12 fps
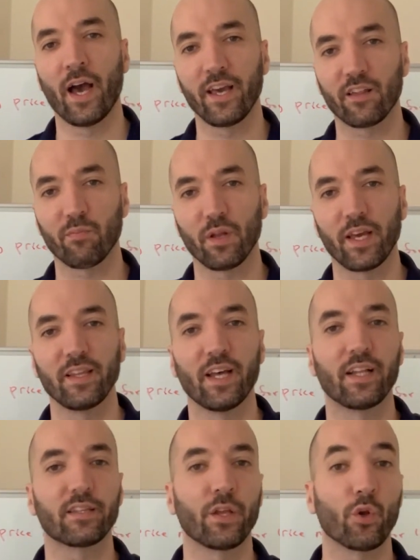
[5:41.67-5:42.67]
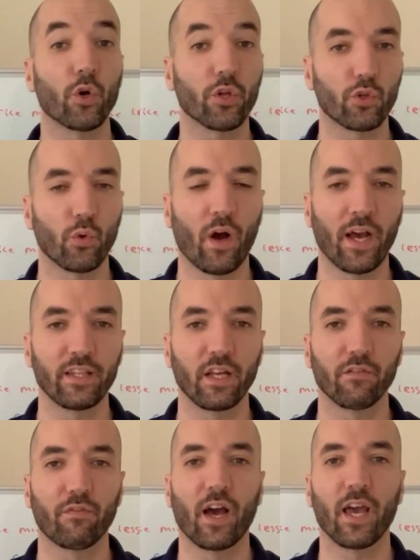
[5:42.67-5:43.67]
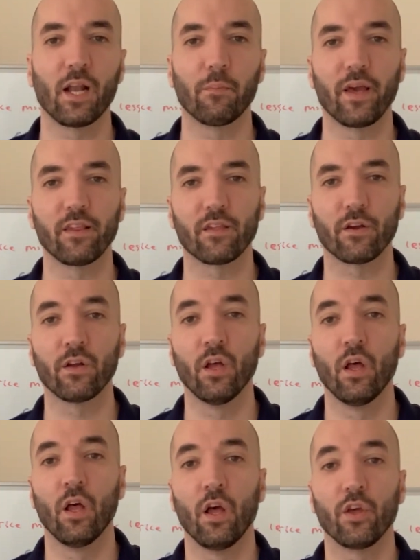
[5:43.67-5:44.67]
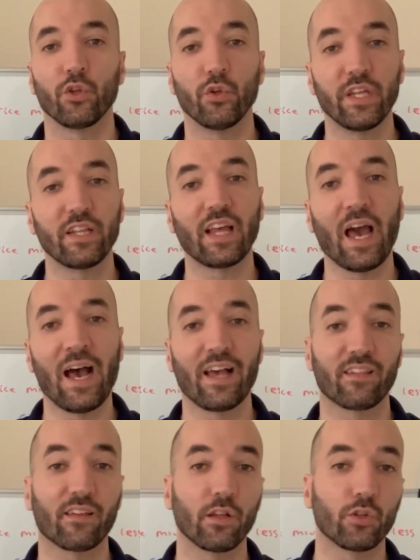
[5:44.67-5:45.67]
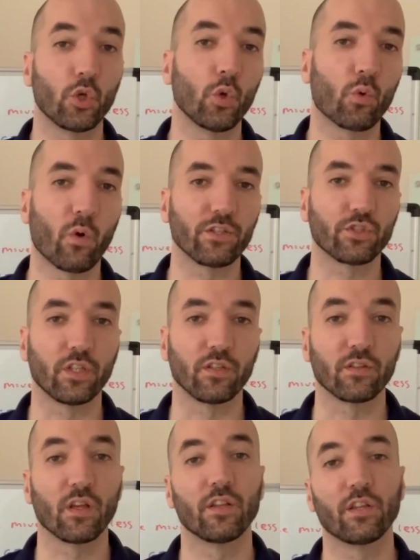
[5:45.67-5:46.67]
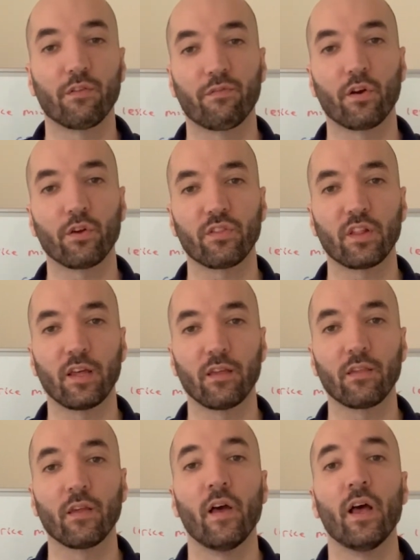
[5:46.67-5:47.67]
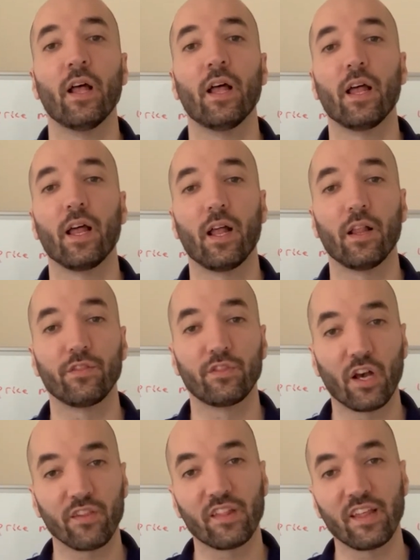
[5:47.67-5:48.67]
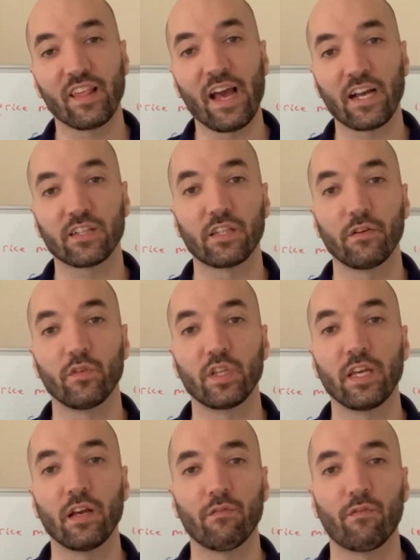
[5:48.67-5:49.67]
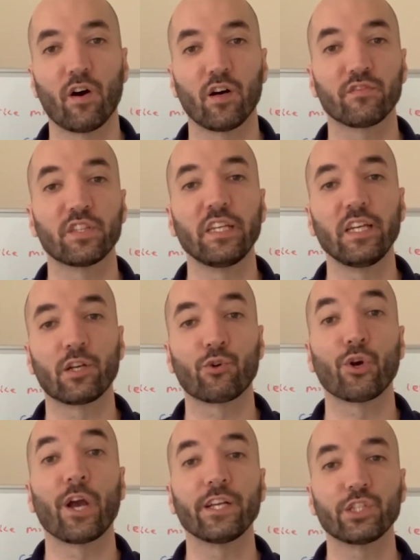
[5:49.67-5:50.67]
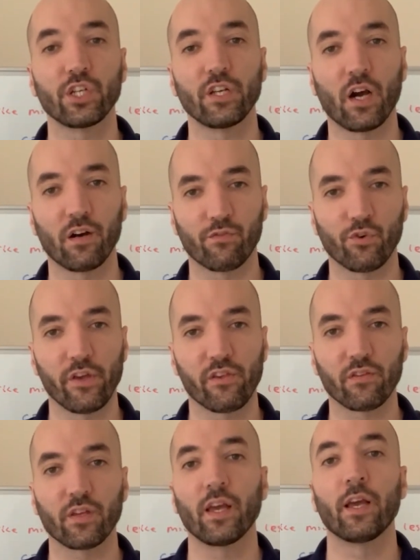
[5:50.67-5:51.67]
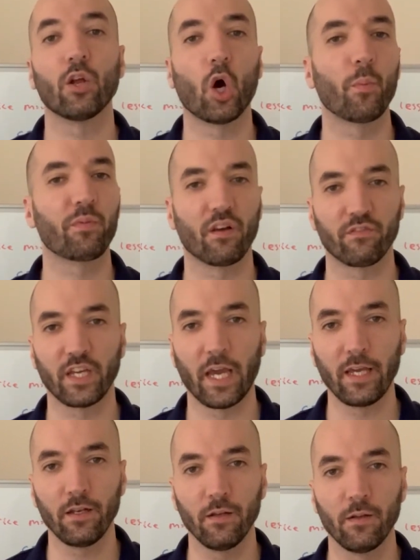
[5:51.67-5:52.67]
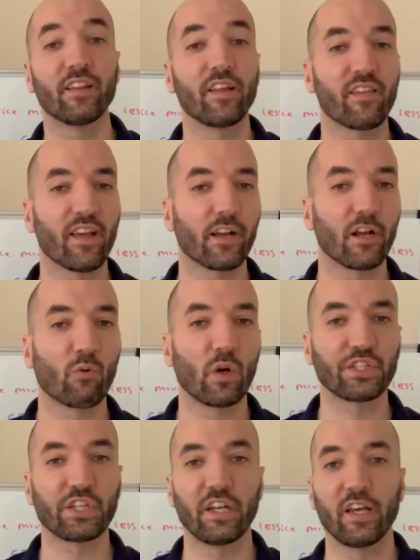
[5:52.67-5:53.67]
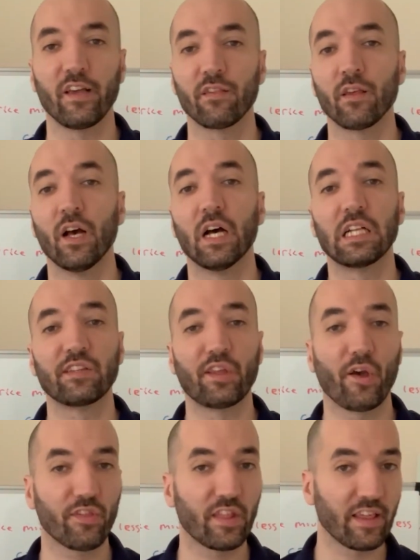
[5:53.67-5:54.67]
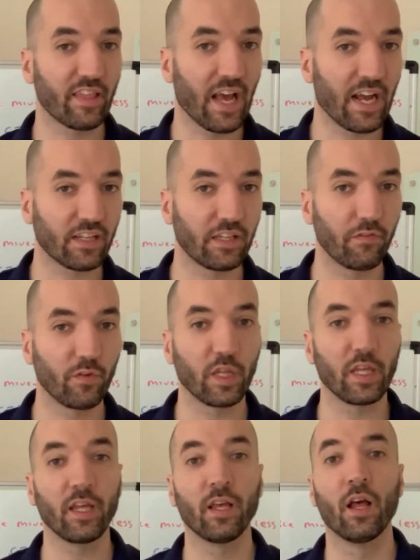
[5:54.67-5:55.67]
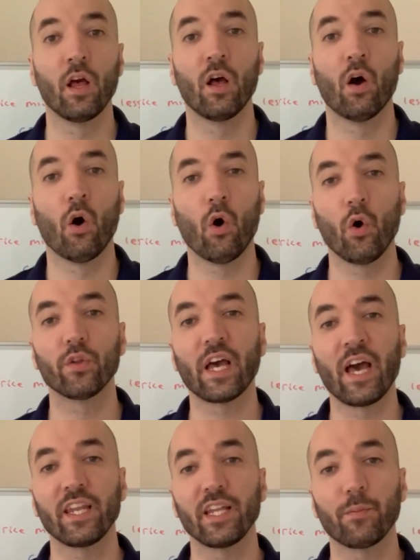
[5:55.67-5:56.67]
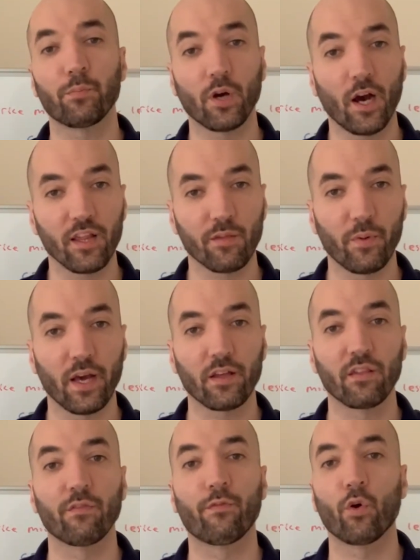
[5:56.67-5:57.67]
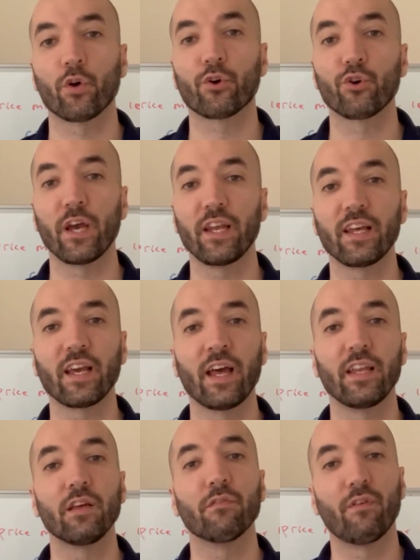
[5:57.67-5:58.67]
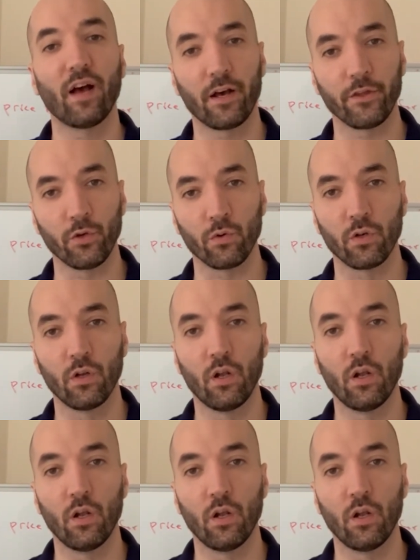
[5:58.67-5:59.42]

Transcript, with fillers: I explained that in order to identify al maysir you need to ask two questions. The first is, does this activity involve the creation of risk in hopes of gain? And the second question is, does this activity hold any prospects for creating any value?